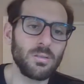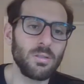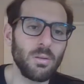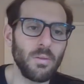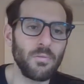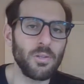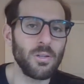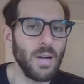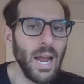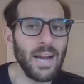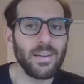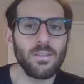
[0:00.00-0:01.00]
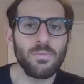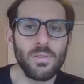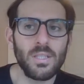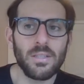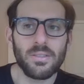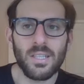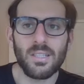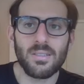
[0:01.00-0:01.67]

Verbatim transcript: So if you're actively, say,